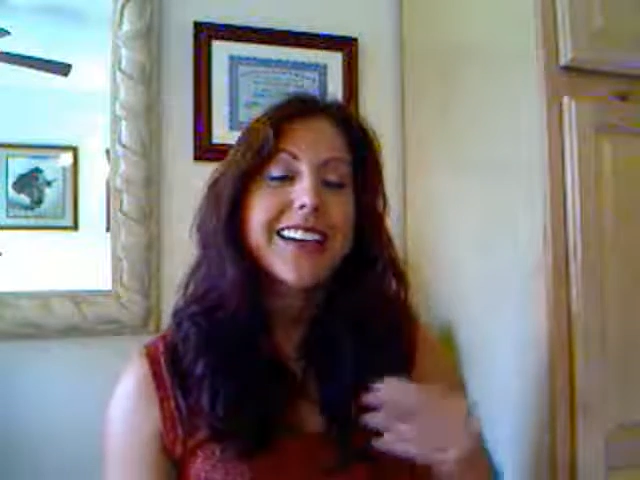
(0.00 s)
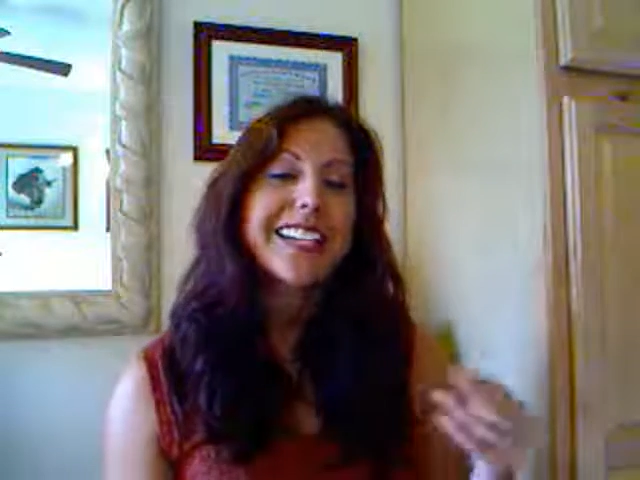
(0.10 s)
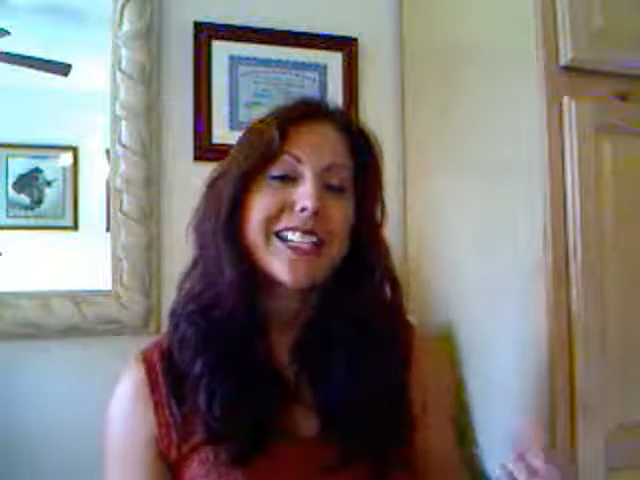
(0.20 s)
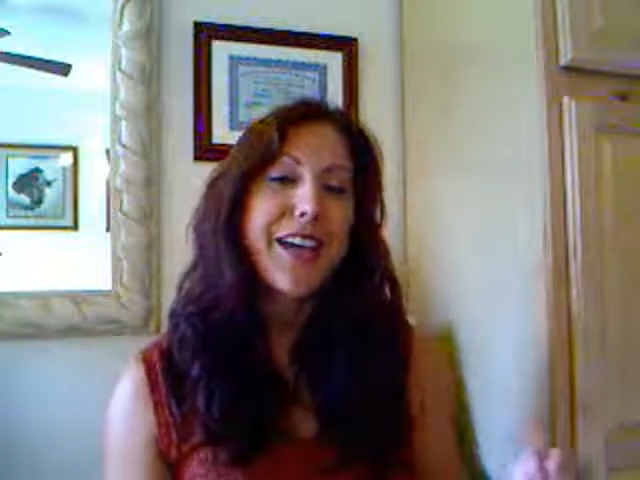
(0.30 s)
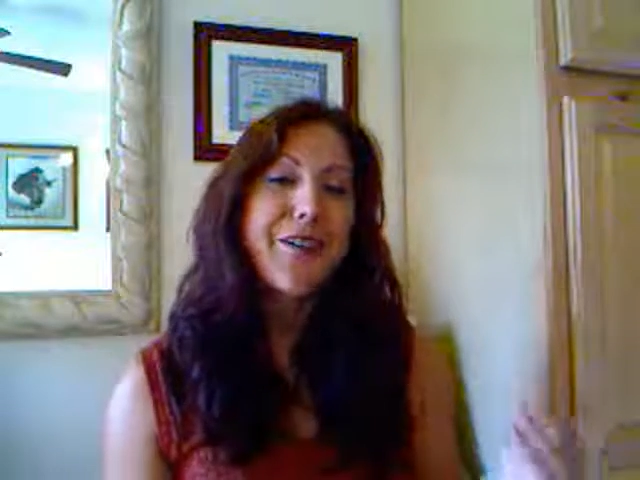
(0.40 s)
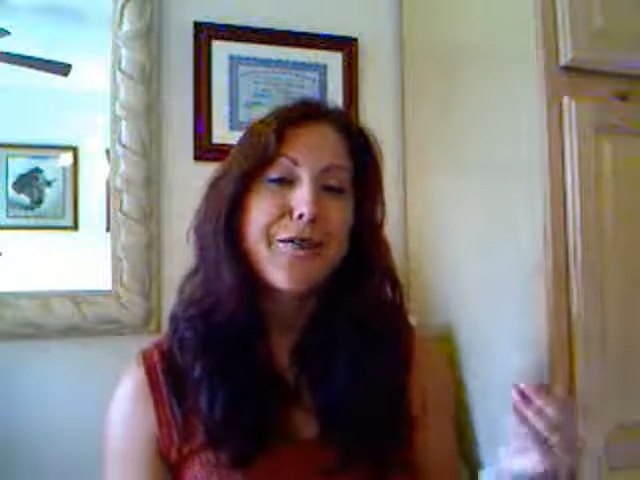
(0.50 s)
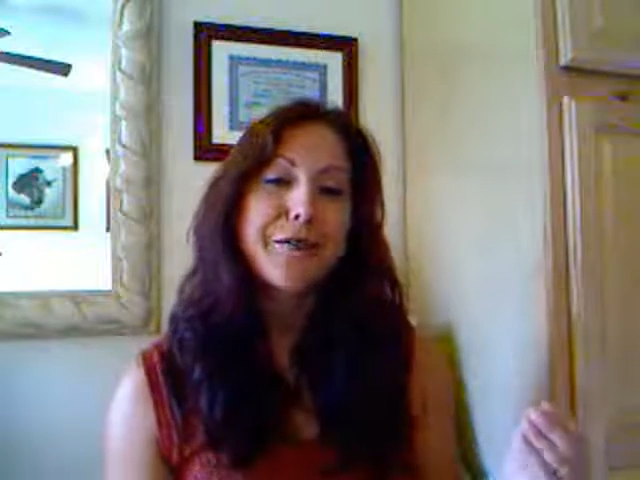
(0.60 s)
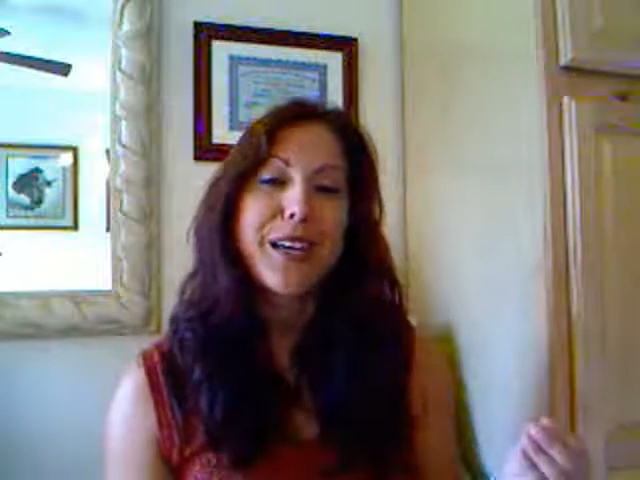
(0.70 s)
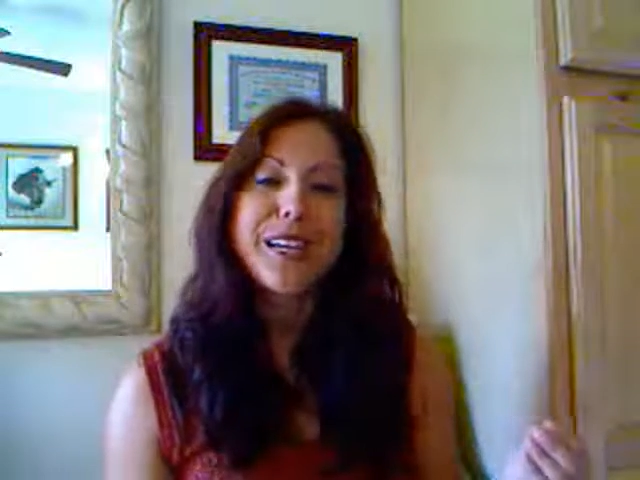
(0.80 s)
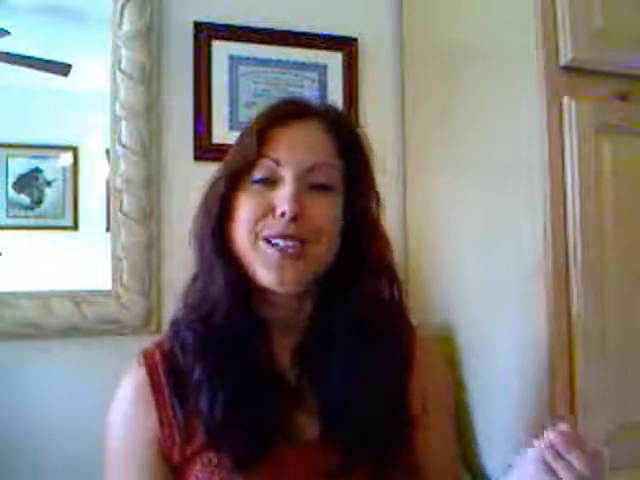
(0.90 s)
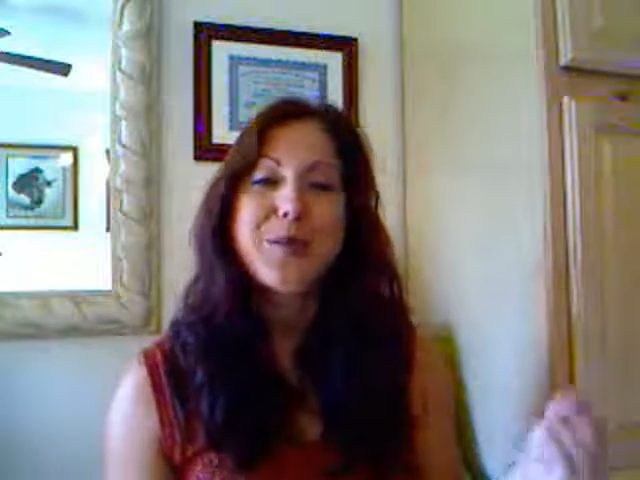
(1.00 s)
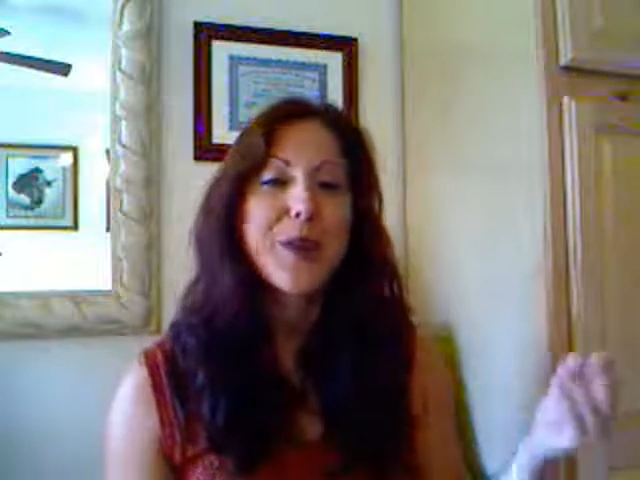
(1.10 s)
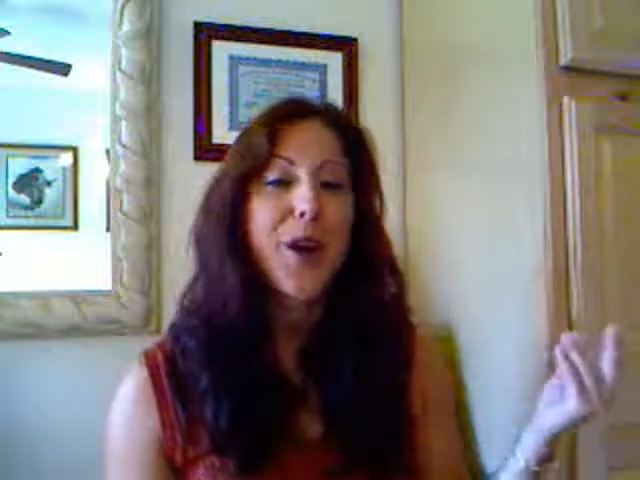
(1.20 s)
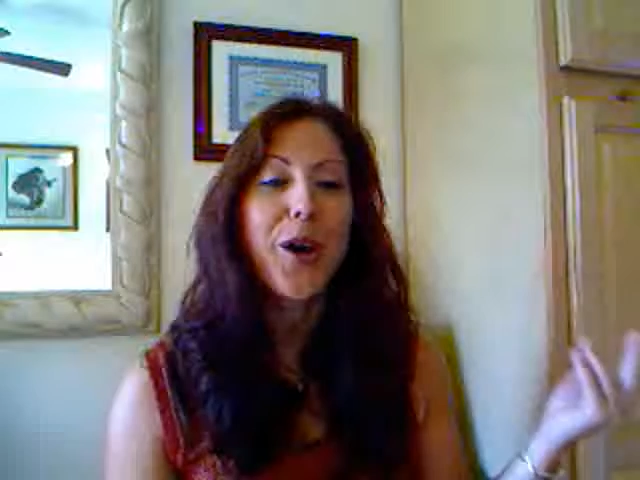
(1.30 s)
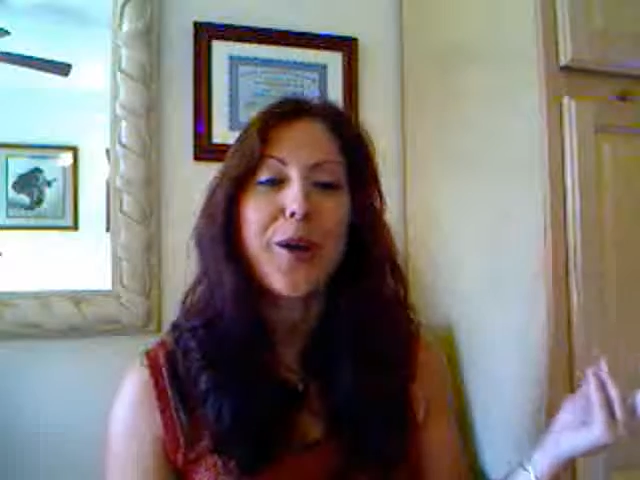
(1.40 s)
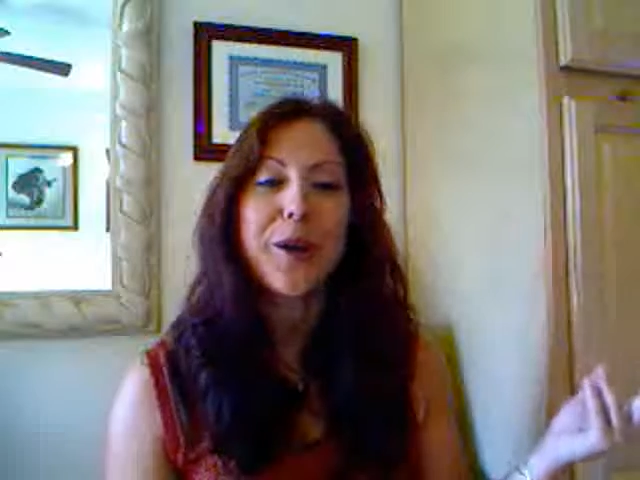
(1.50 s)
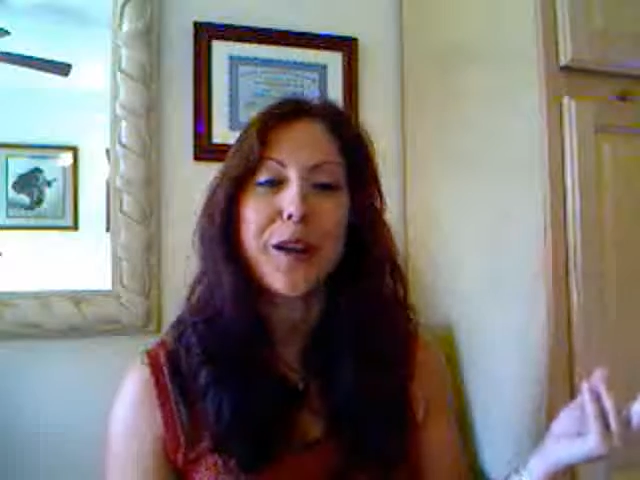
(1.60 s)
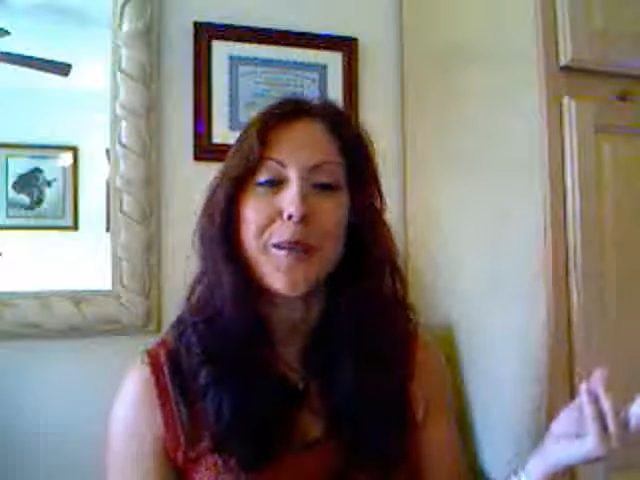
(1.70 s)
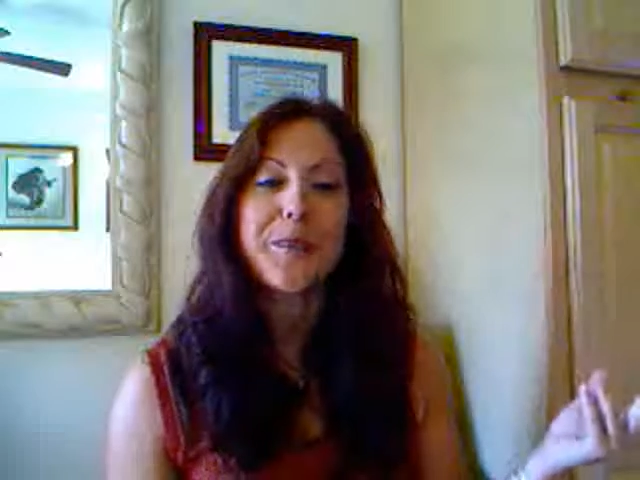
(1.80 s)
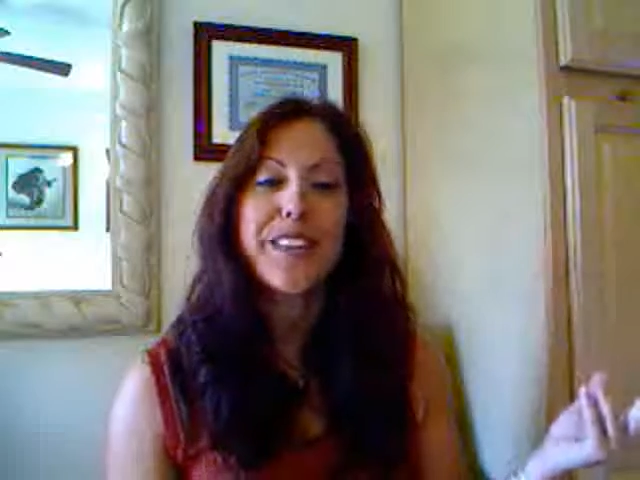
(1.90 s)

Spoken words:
A safe place to be heard,